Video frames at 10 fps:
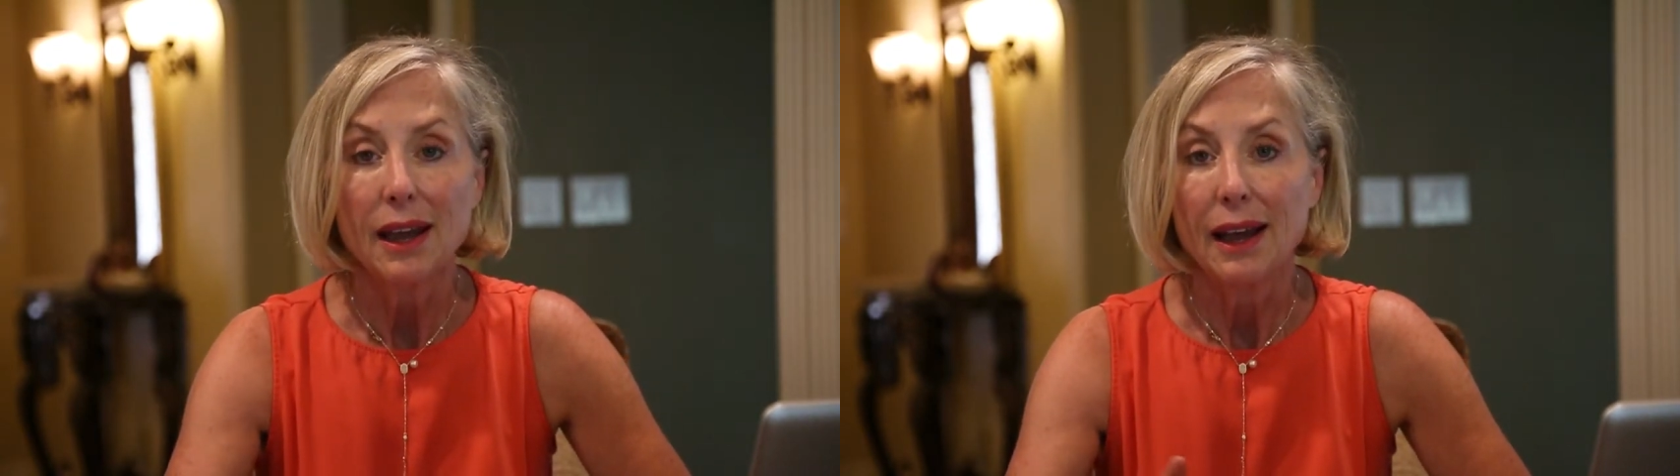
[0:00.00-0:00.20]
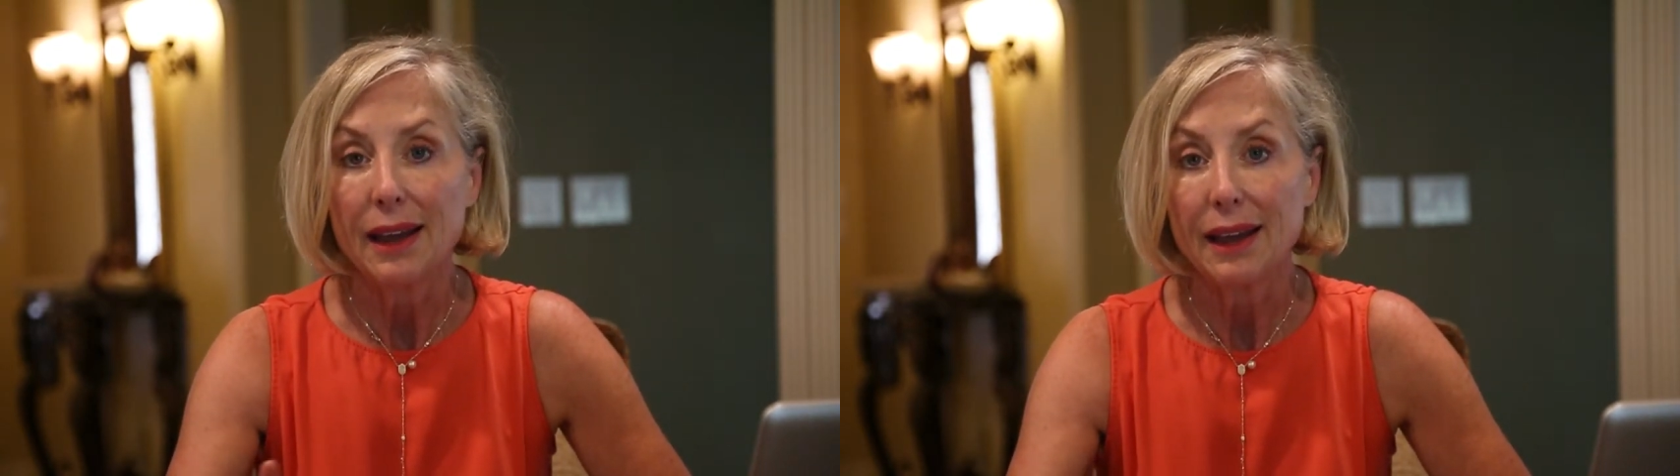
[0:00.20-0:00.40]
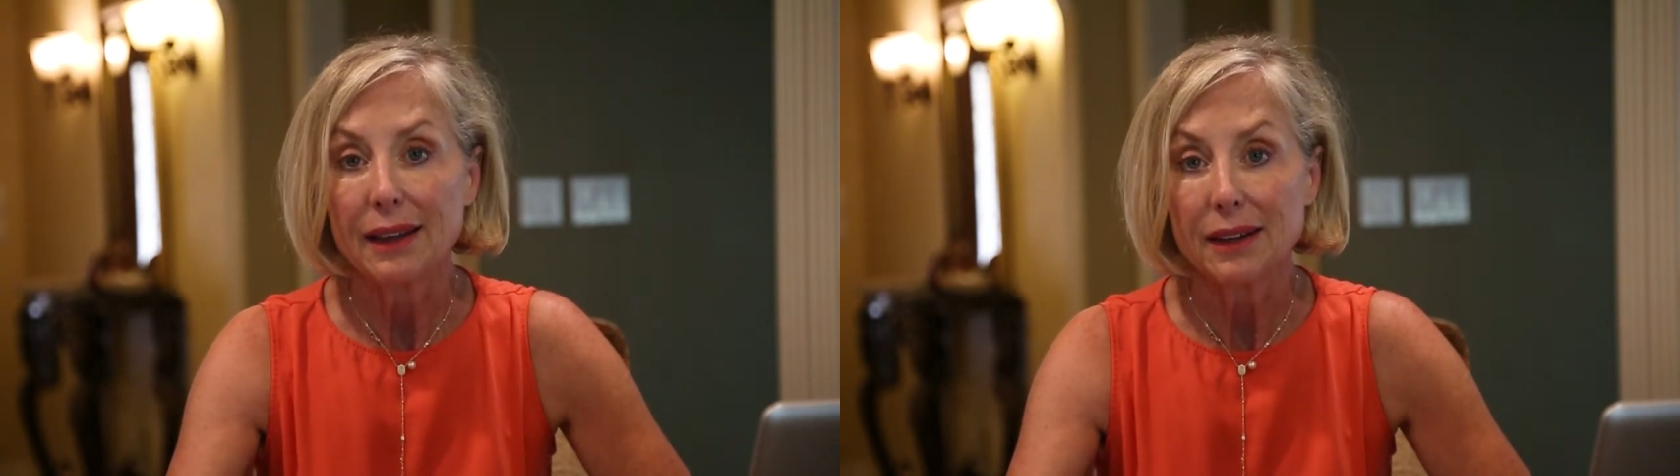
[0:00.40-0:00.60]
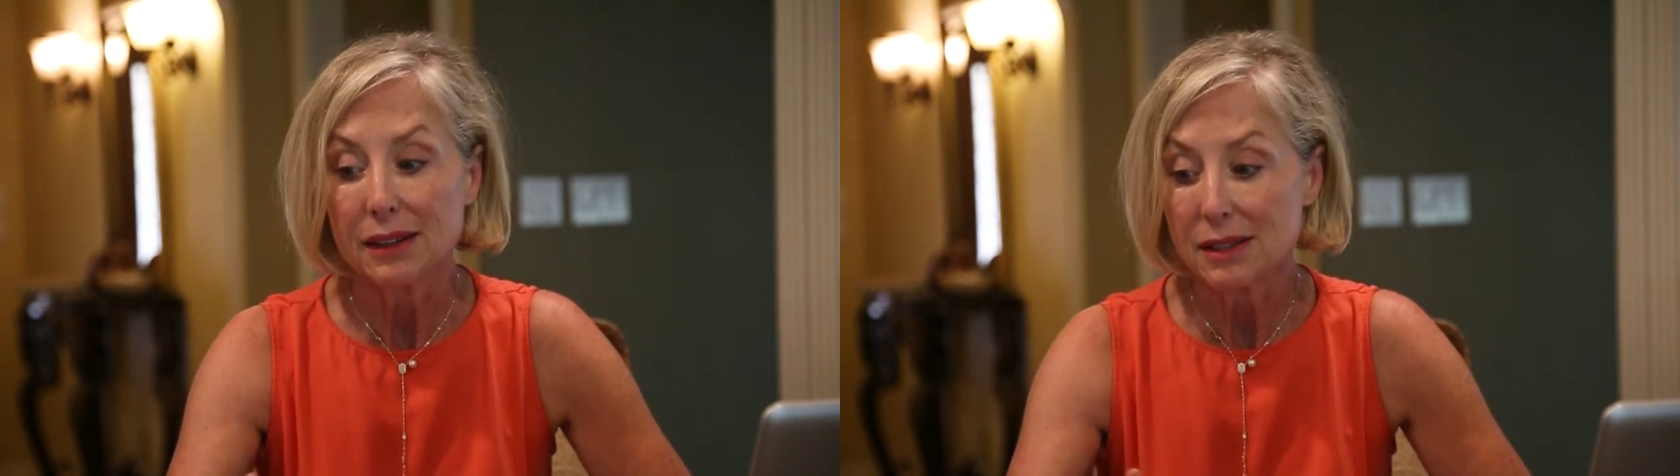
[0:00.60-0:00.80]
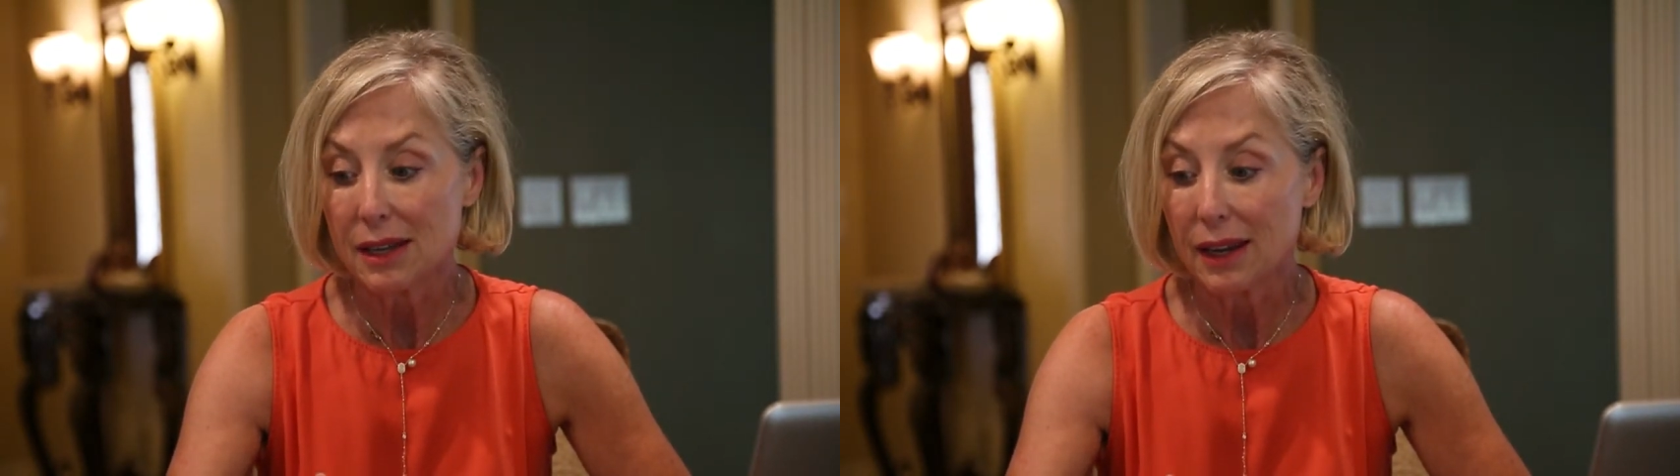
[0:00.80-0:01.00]
and
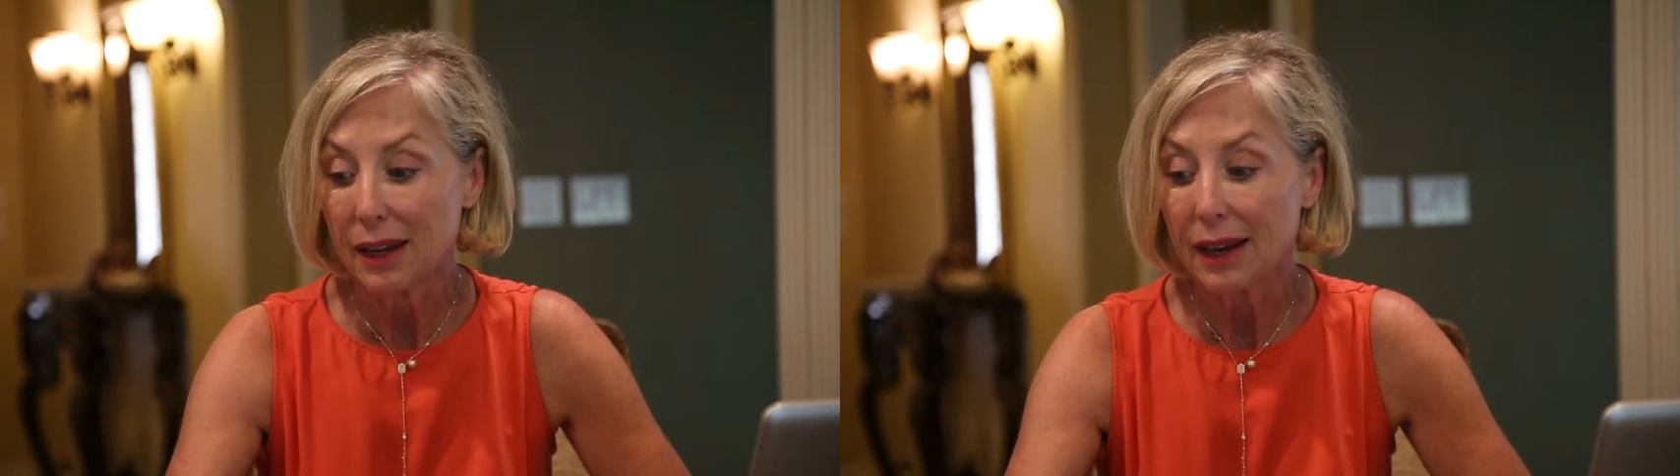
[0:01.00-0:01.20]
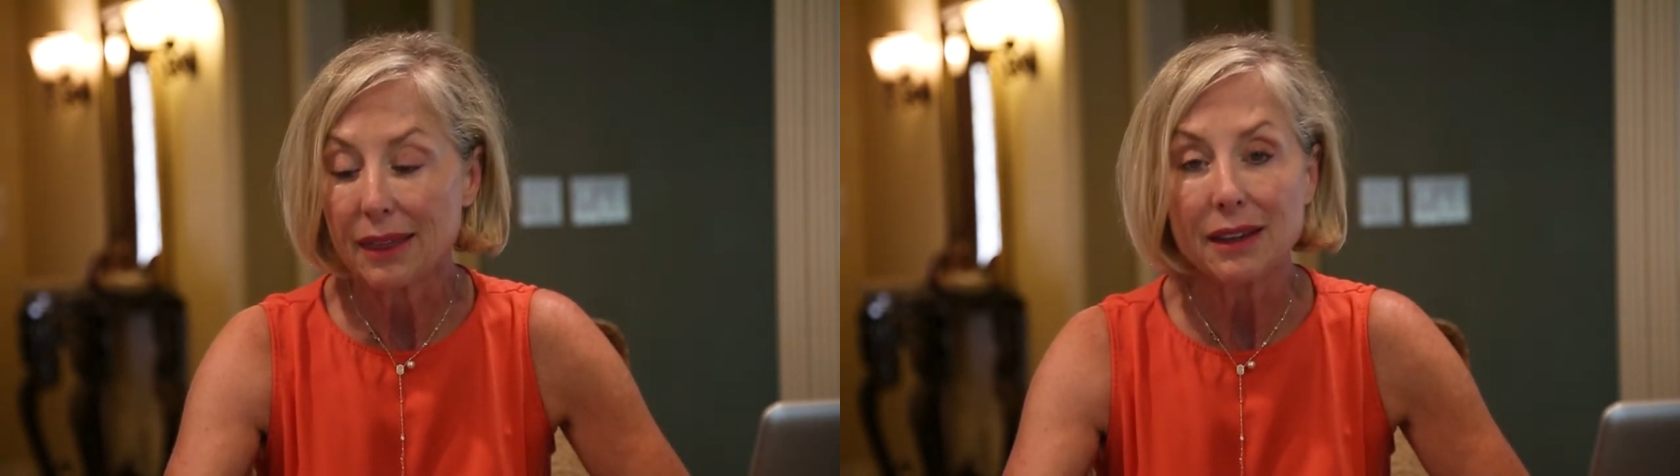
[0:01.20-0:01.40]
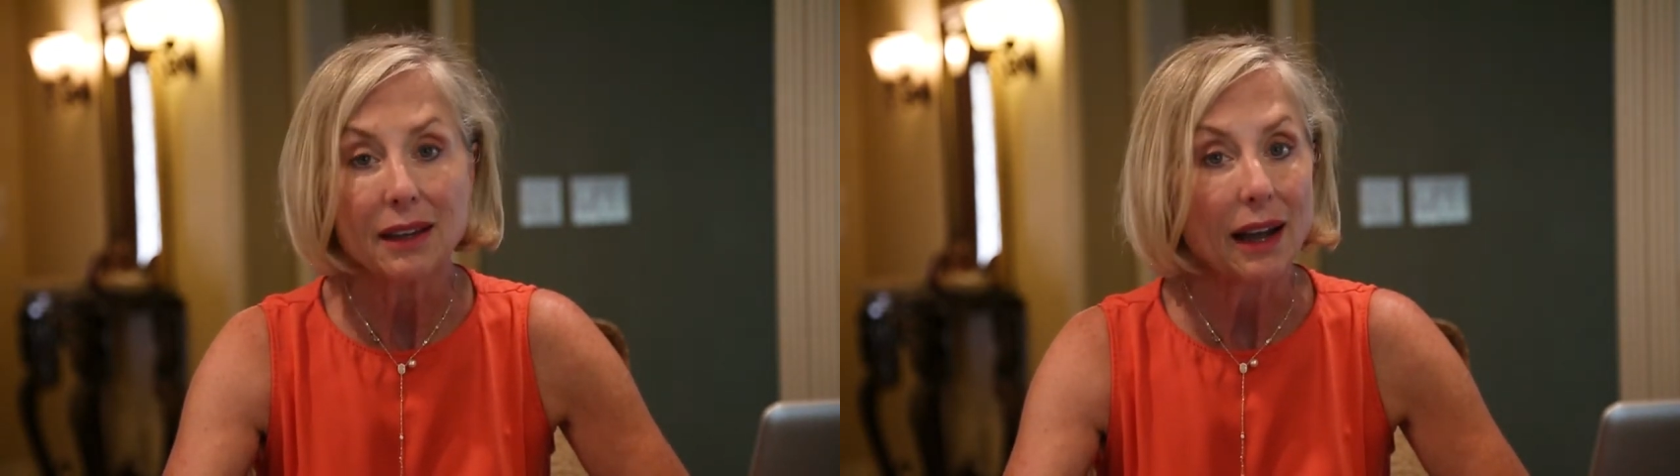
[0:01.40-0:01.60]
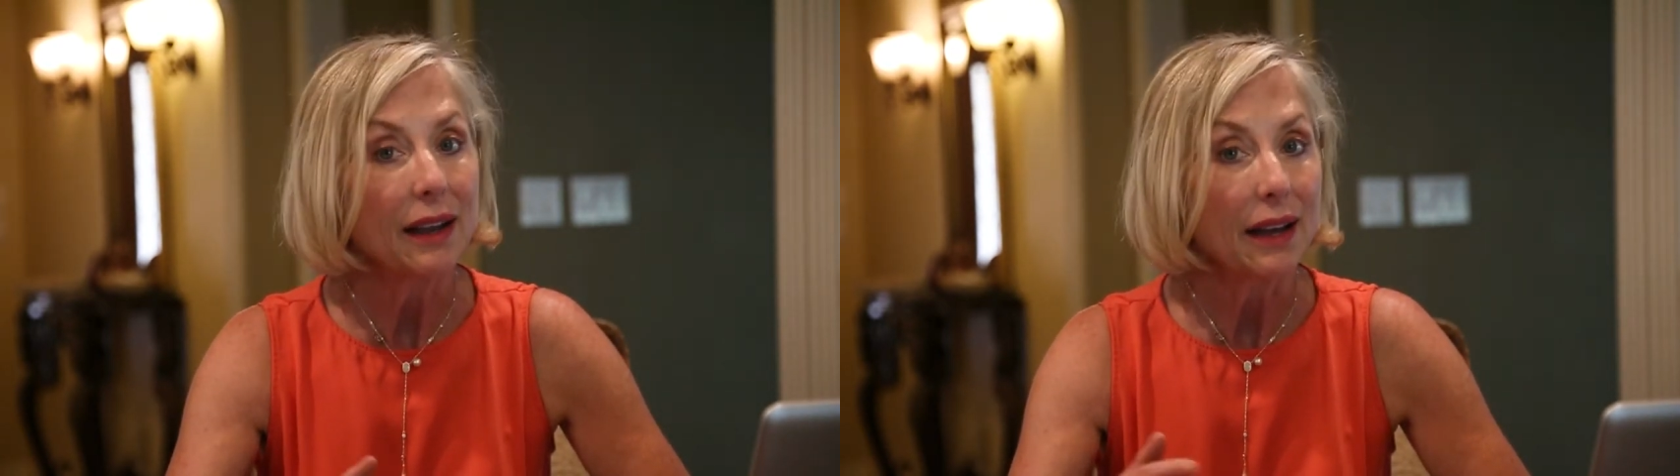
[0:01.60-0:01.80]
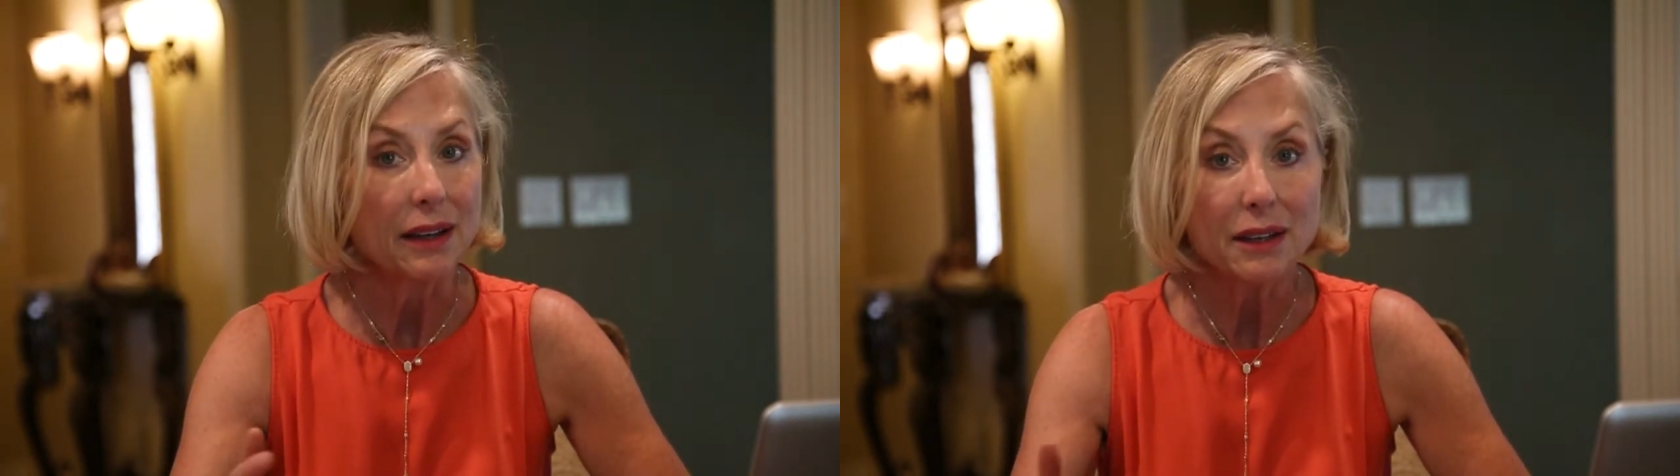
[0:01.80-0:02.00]
say, and I think I
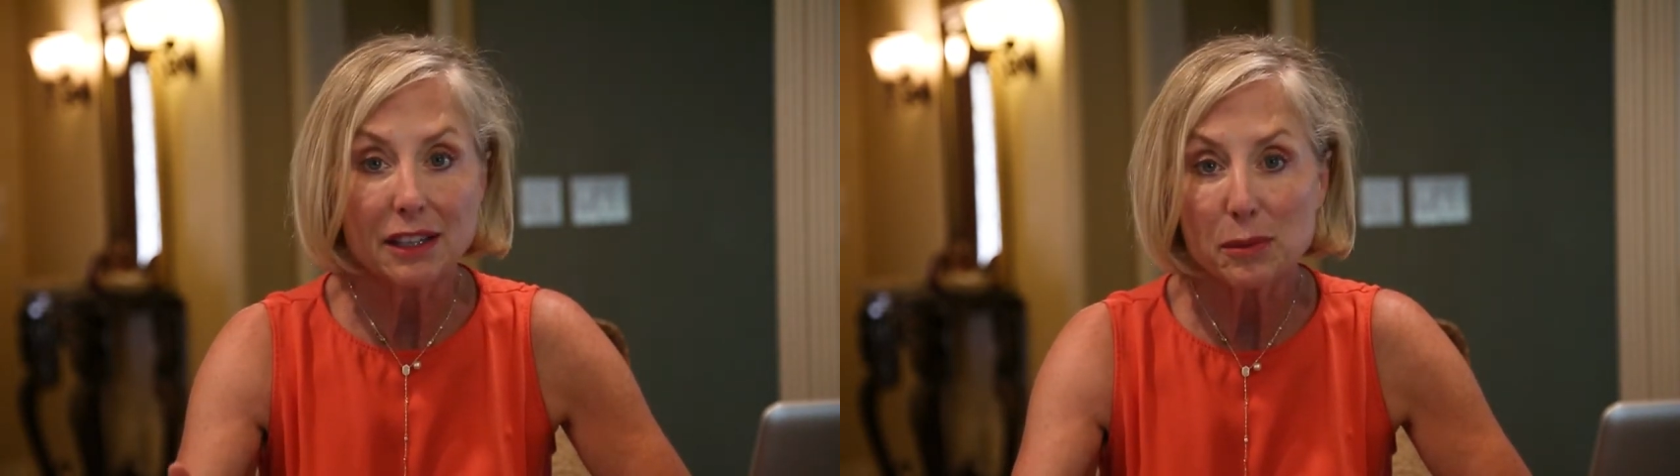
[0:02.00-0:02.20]
got into this